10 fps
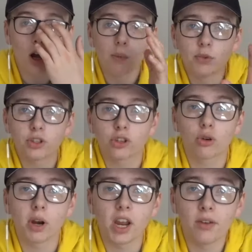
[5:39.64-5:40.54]
this is
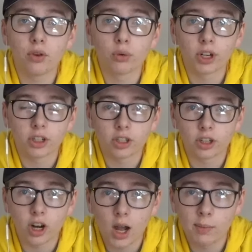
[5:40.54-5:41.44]
great if you're running a ton
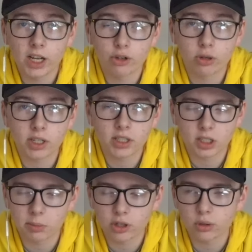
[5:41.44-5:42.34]
of combat tricks,
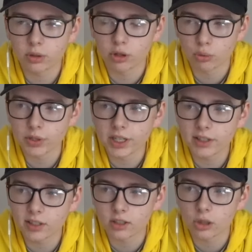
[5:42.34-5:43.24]
especially with green,
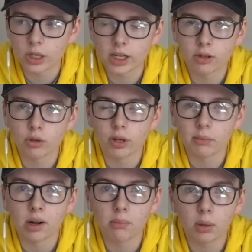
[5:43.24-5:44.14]
since you can do like
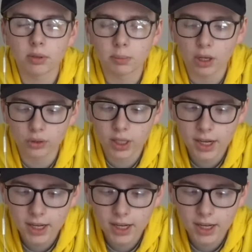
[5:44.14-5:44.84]
pump up spells.